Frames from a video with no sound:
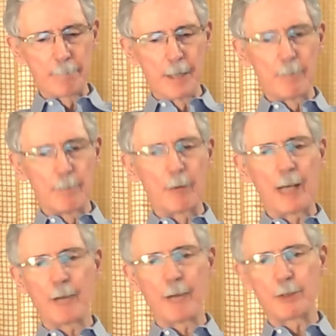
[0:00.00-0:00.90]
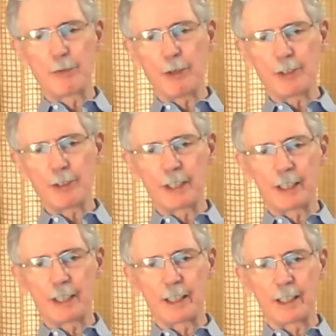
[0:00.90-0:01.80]
But when I was first
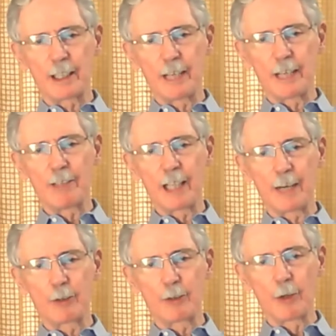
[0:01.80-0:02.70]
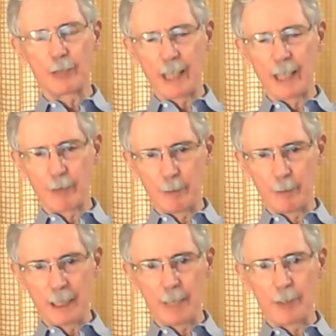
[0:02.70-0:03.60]
told that I would be
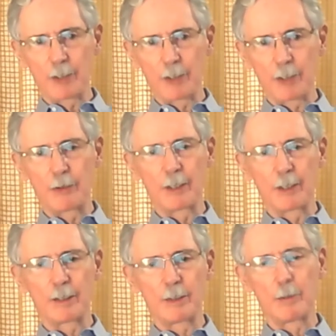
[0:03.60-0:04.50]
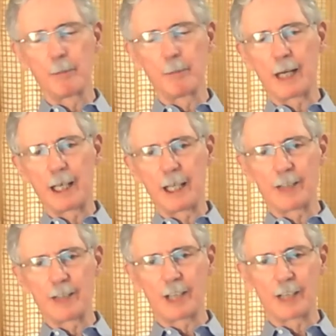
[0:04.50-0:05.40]
coming to Mumbai as
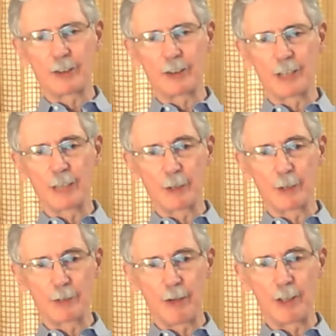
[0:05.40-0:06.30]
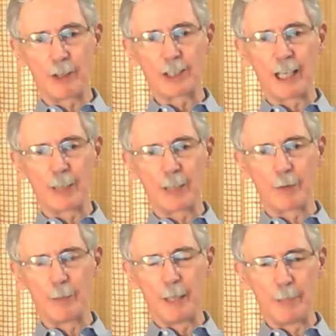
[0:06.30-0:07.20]
Consul General, it was very exciting for
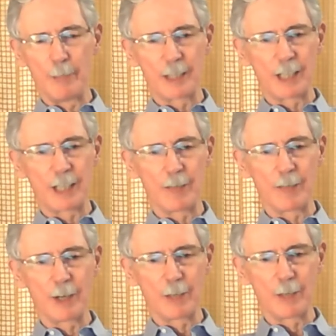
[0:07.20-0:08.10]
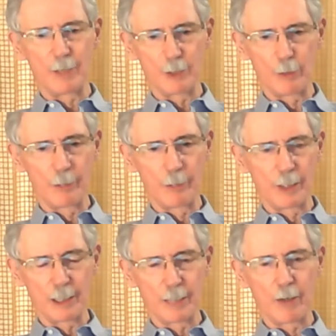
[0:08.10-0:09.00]
me because I love all of these old buildings.
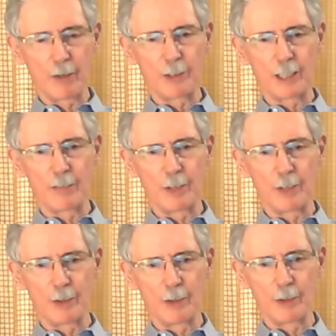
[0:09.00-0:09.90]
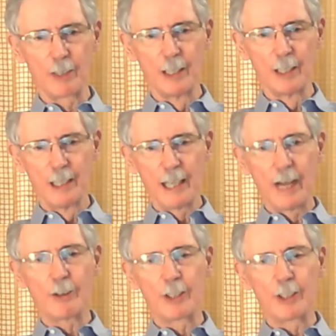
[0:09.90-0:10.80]
I've always loved the old
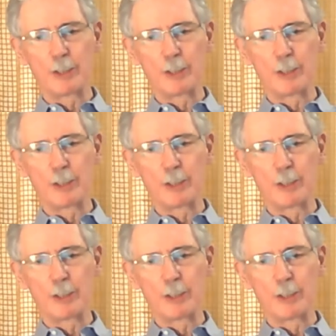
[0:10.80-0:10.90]
heritage